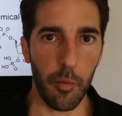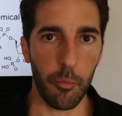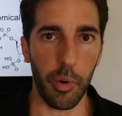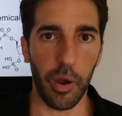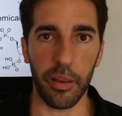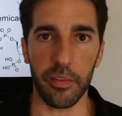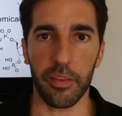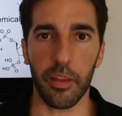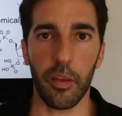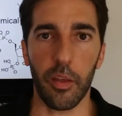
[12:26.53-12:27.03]

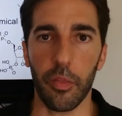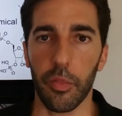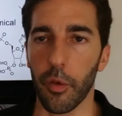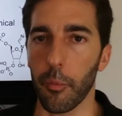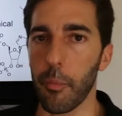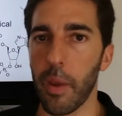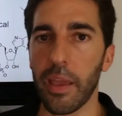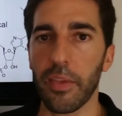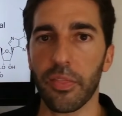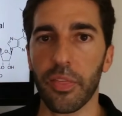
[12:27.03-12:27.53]
But the
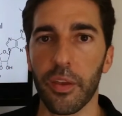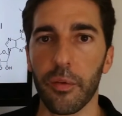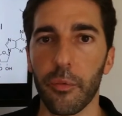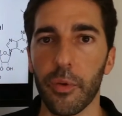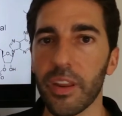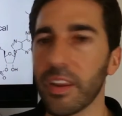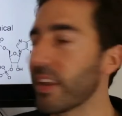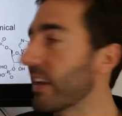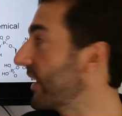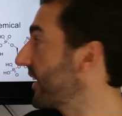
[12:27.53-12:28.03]
main thing
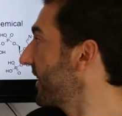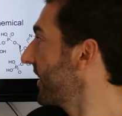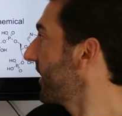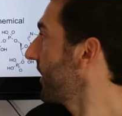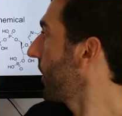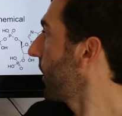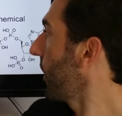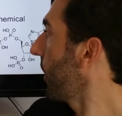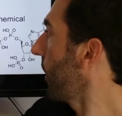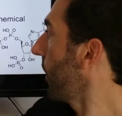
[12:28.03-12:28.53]
we
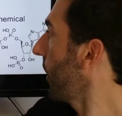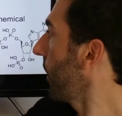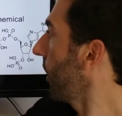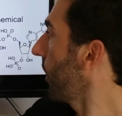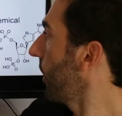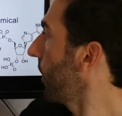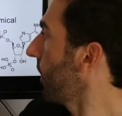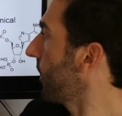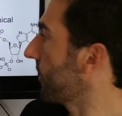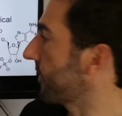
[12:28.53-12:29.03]
need
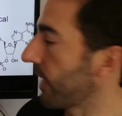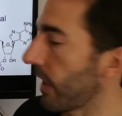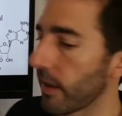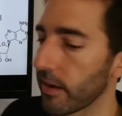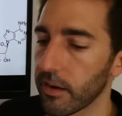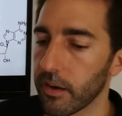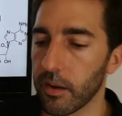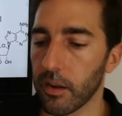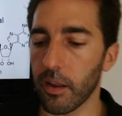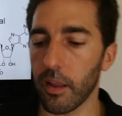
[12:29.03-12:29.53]
is
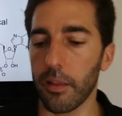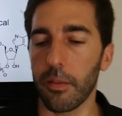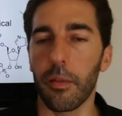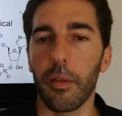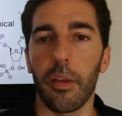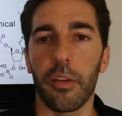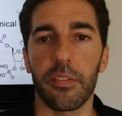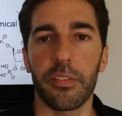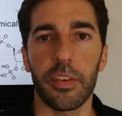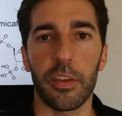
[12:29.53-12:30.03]
that
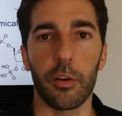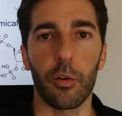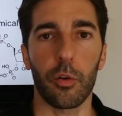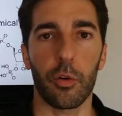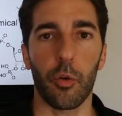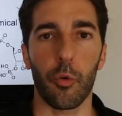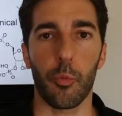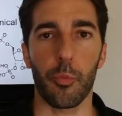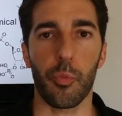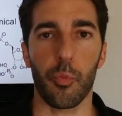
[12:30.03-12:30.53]
acetyl
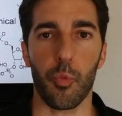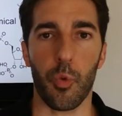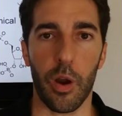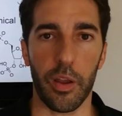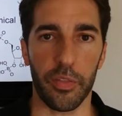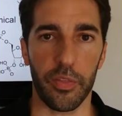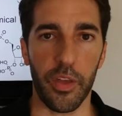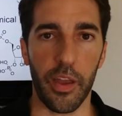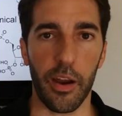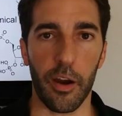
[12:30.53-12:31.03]
group
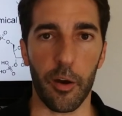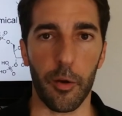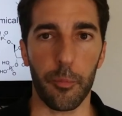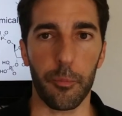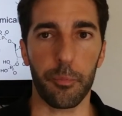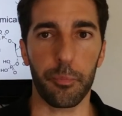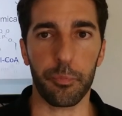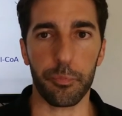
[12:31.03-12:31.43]
right there.